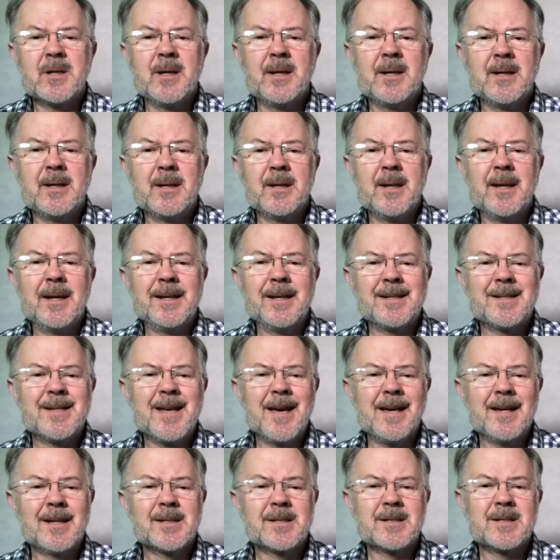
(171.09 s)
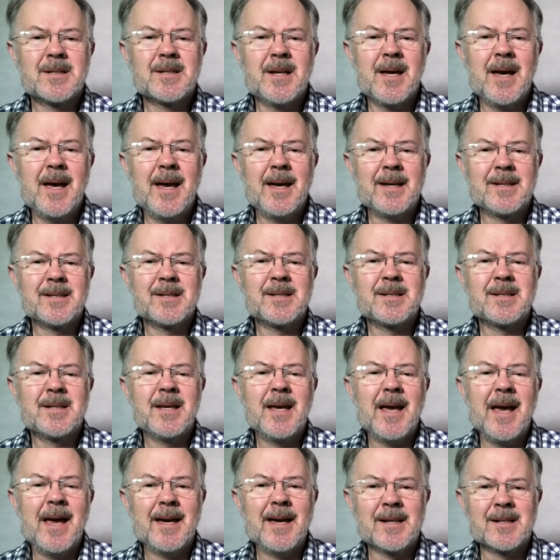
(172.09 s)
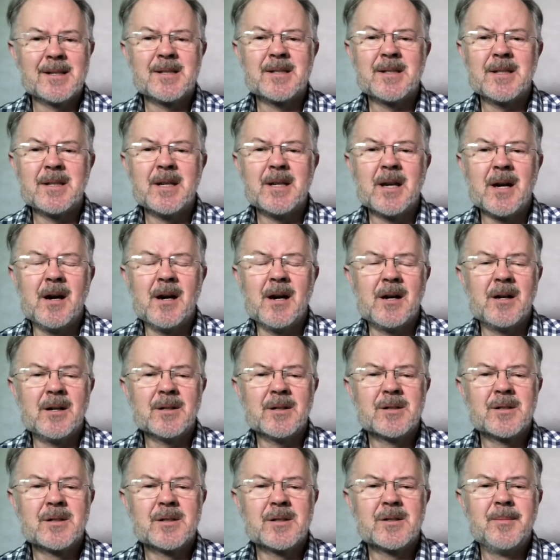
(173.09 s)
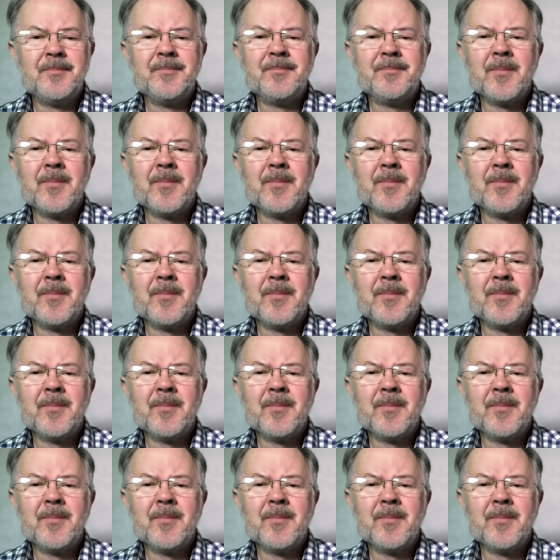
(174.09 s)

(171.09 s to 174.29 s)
it takes SDXC cards,